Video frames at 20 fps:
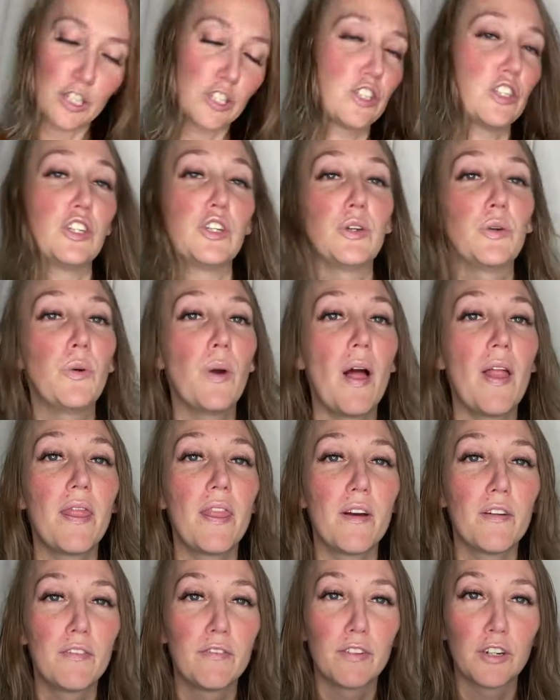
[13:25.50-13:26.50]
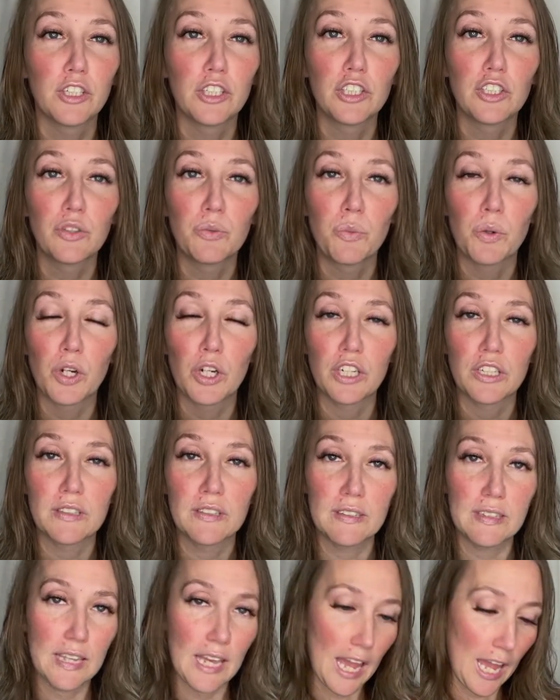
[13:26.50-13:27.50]
to the first
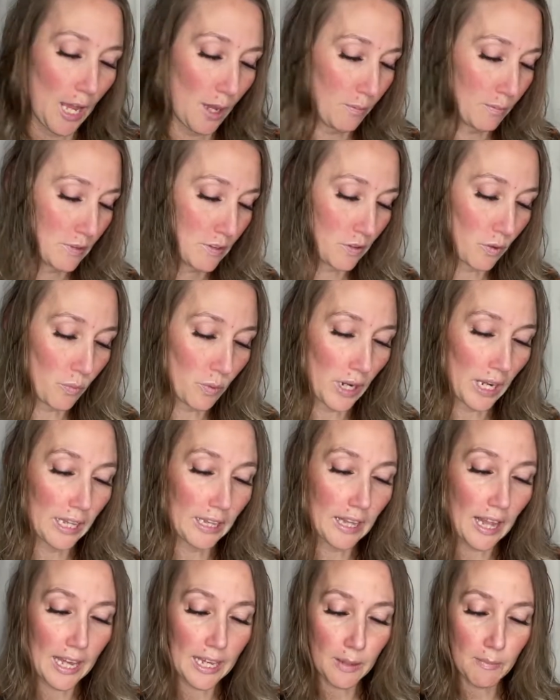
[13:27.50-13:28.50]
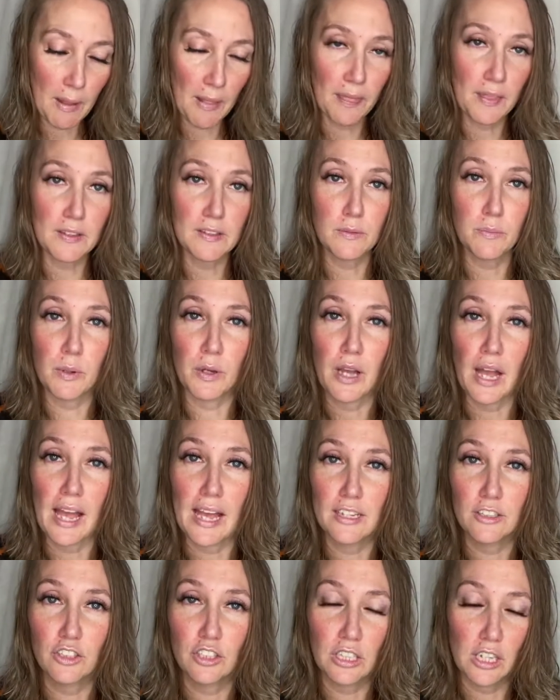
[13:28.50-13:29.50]
words game. So what I like about this book, I
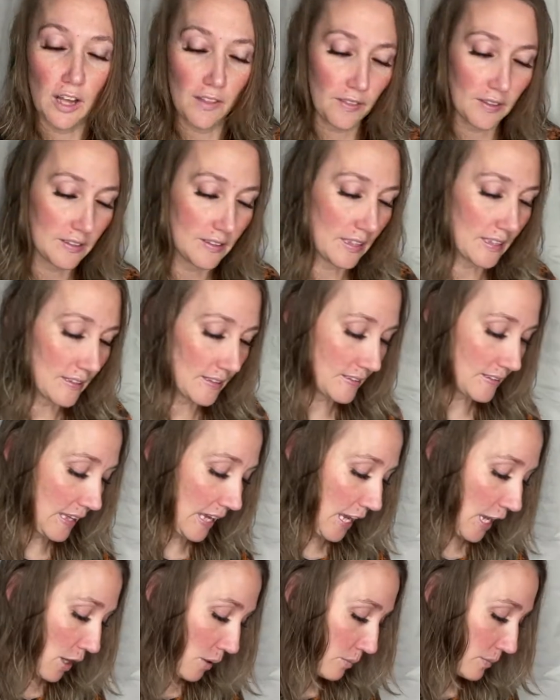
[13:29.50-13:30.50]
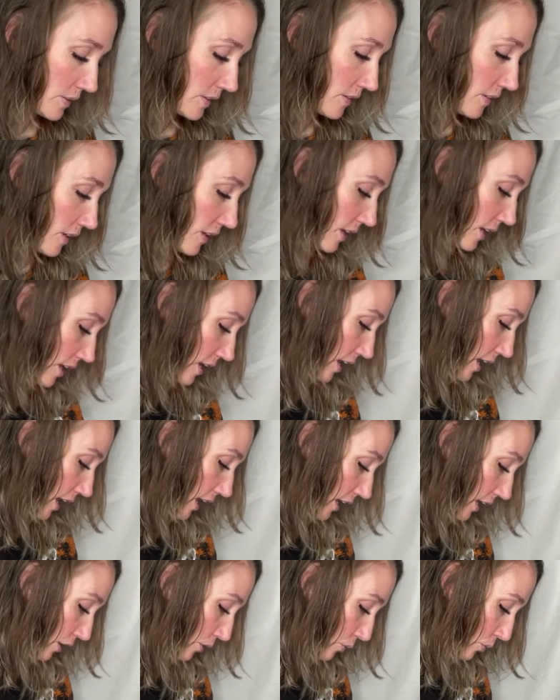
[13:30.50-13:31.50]
actually got this at Sam's,
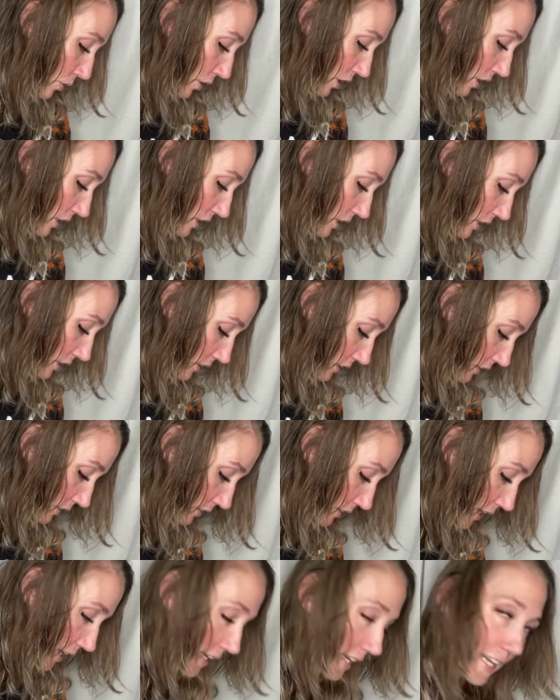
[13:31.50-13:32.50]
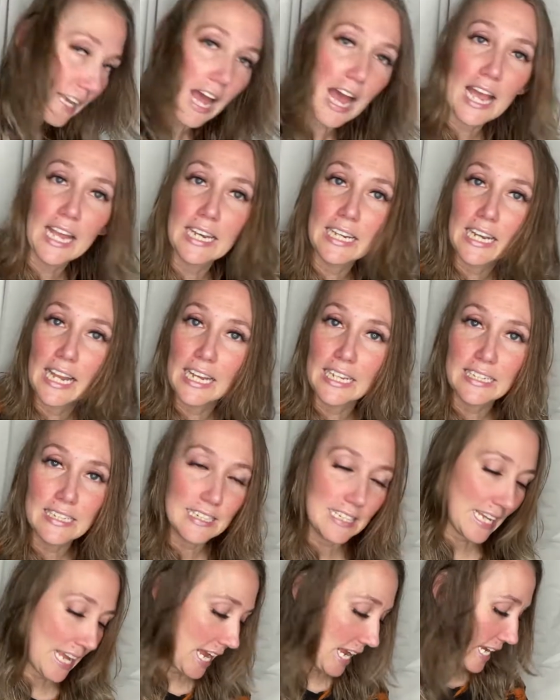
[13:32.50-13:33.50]
and it was
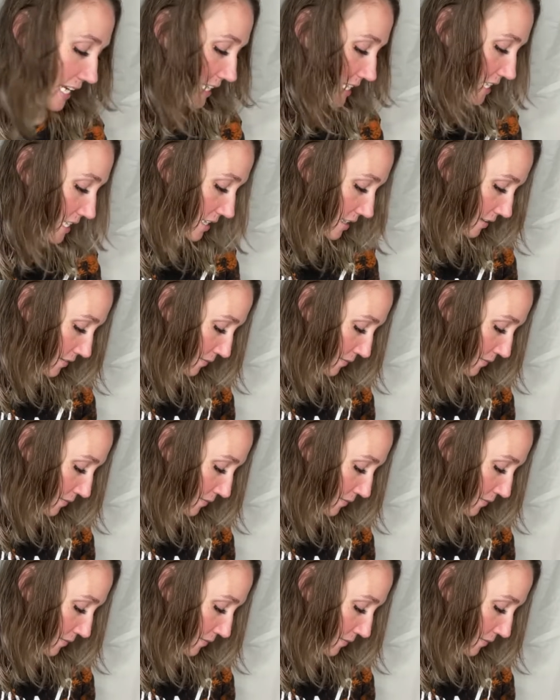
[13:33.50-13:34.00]
$9.98.